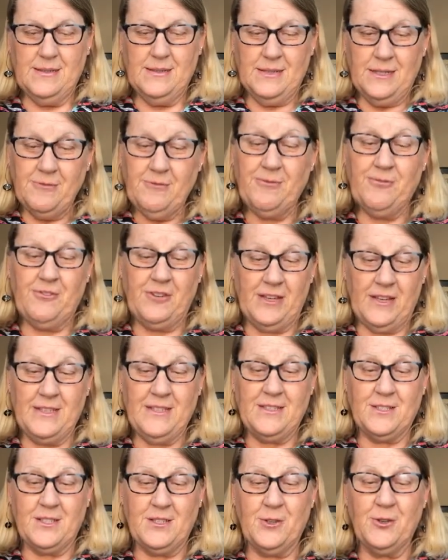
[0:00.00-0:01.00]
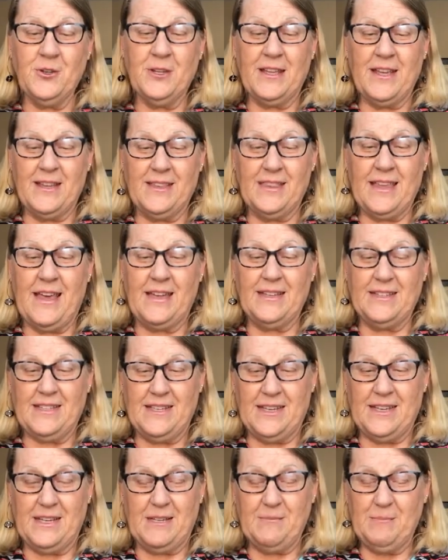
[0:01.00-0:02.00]
it fit certainly at that
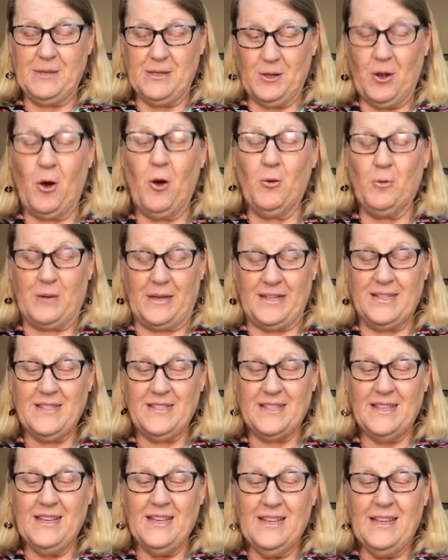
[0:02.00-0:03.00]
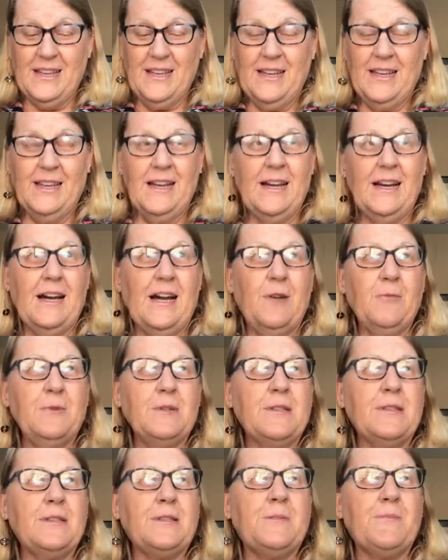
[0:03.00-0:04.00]
time, but always. Uh, I
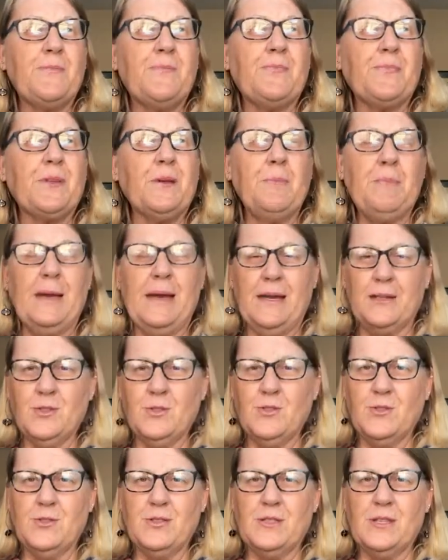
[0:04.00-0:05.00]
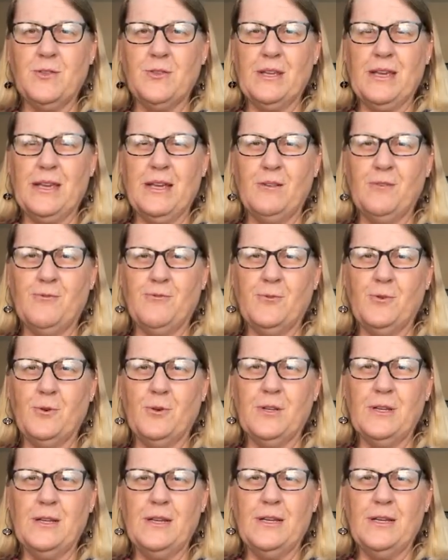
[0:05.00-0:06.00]
was a pastor in Southern California,